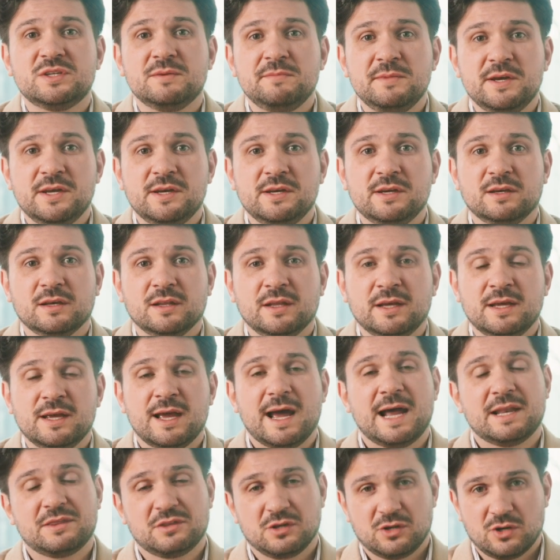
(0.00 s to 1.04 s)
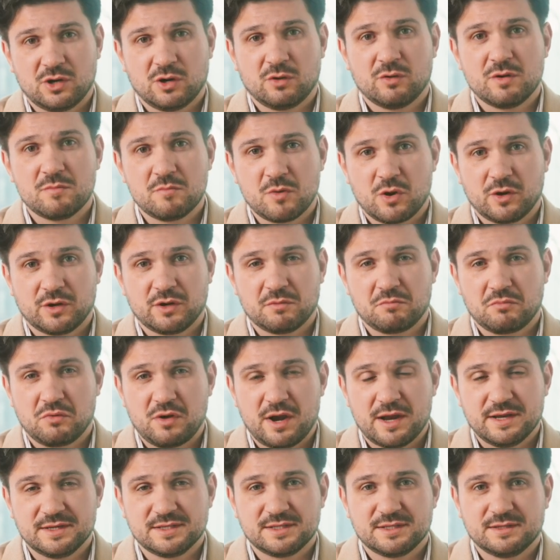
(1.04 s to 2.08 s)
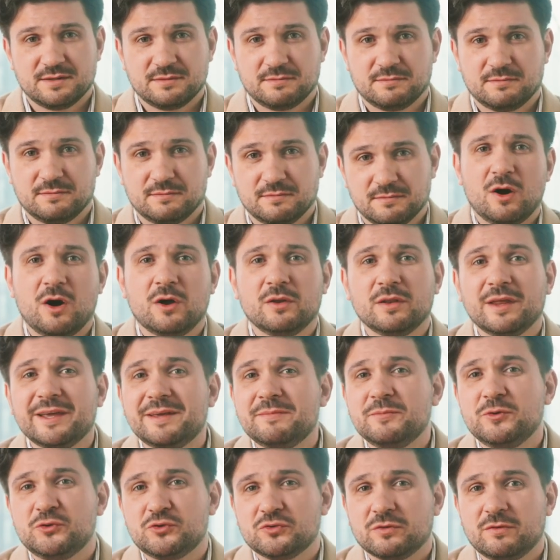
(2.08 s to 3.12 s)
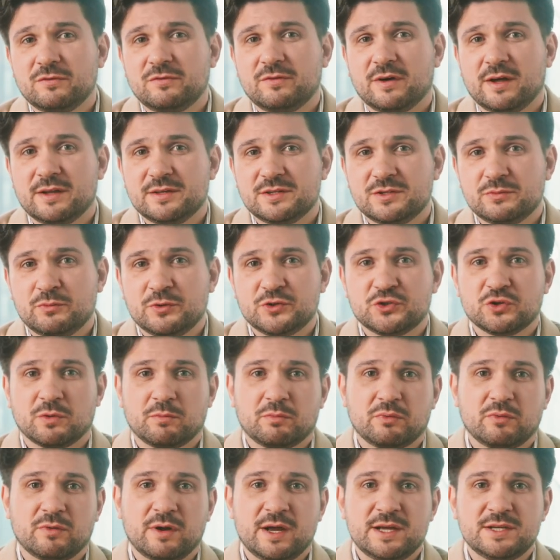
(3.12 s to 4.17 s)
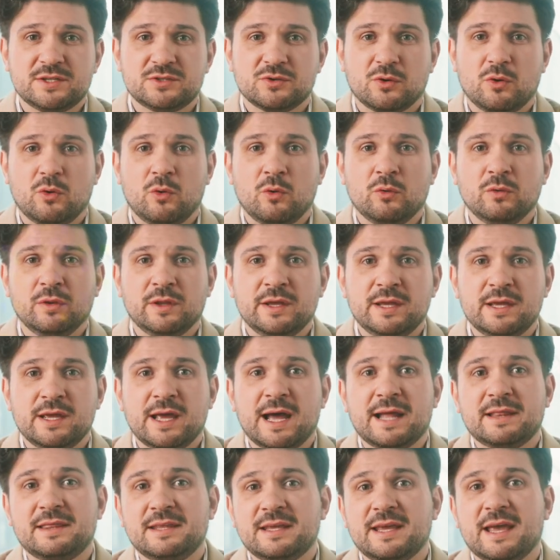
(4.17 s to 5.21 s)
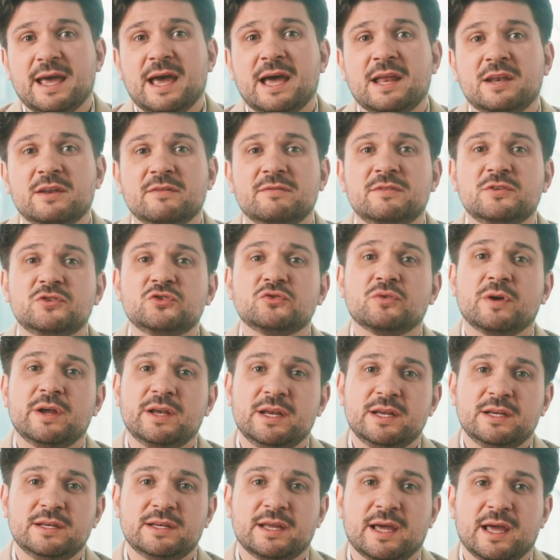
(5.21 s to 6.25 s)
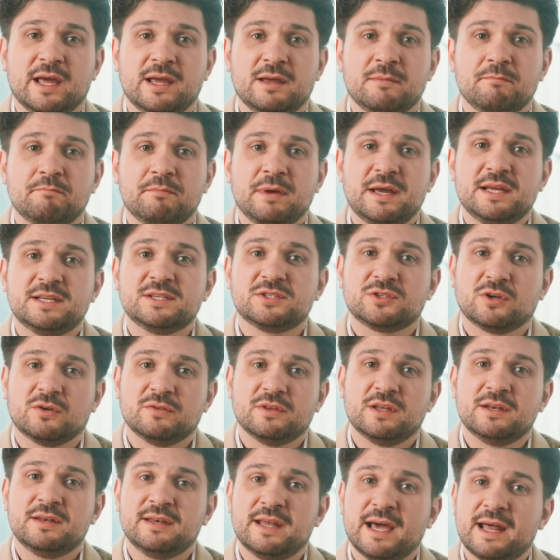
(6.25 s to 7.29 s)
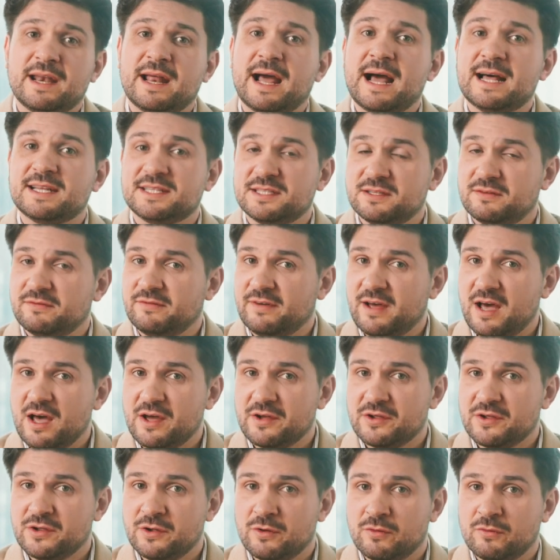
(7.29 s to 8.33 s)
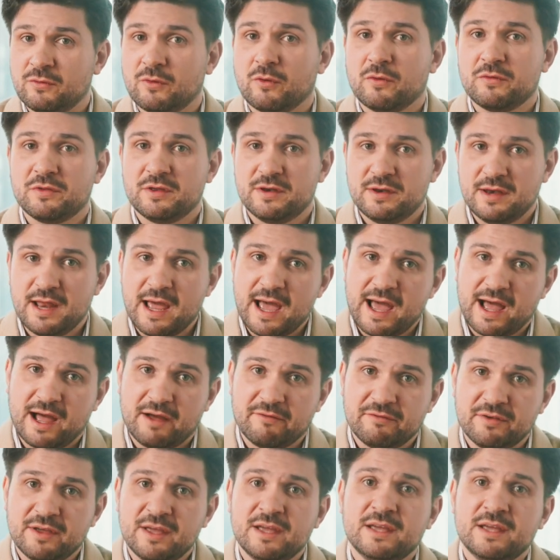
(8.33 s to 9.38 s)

immediately at the current market price. Unlike mutual funds, which are priced only at the end of the trading day based on the net asset value, or the NAV,